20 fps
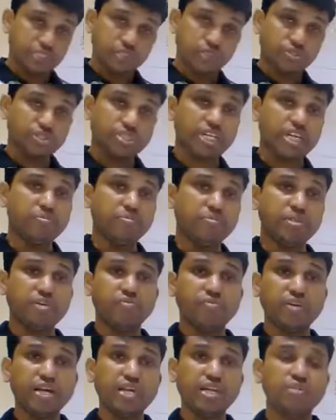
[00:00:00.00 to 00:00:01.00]
So same thing.
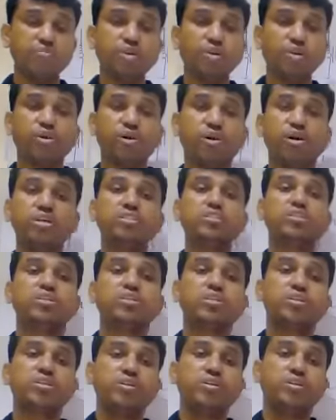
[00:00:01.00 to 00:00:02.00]
Why? Because
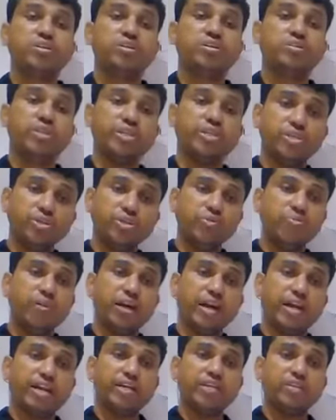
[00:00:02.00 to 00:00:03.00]
the tube
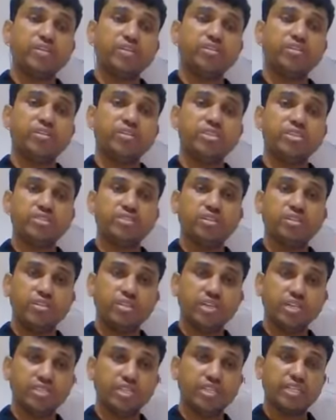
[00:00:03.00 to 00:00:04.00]
light
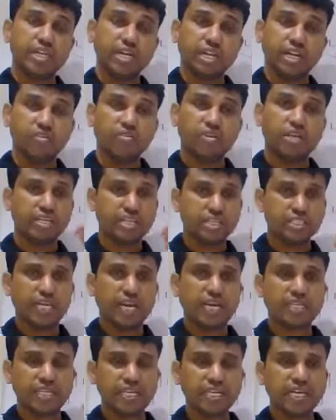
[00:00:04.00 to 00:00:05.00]
doesn't allow, like it's
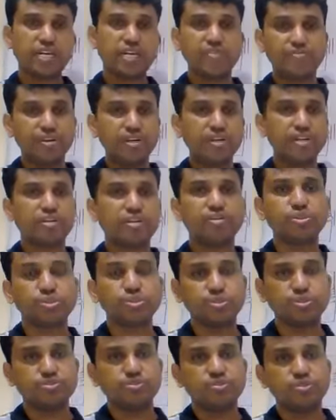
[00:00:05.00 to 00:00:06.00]
acting like a filter
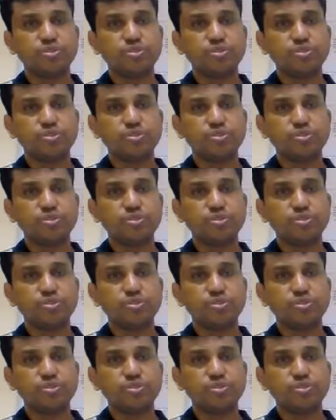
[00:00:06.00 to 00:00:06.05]
also.